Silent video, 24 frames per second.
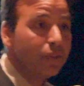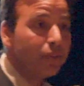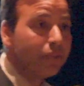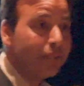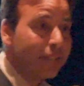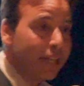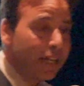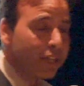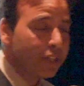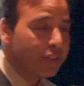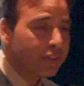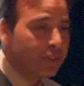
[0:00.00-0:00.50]
do
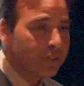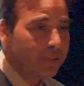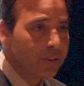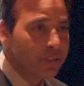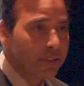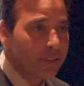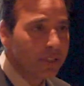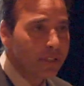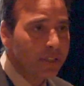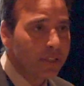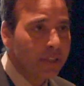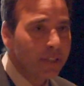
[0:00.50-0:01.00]

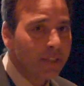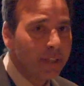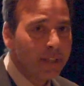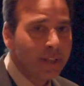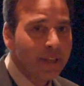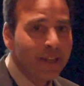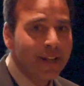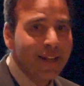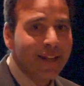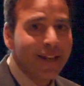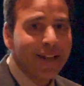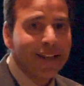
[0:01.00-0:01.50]
naturally,
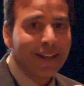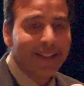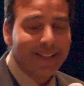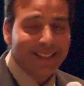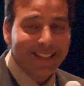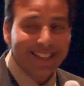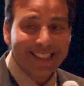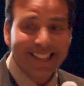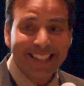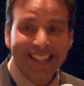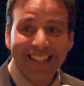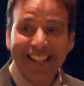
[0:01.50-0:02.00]

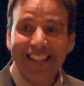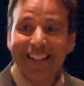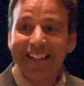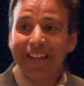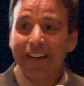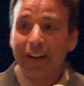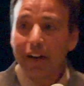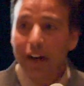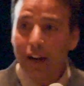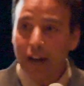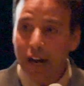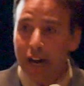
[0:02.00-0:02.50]
is things
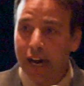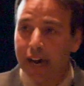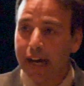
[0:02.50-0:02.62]
that are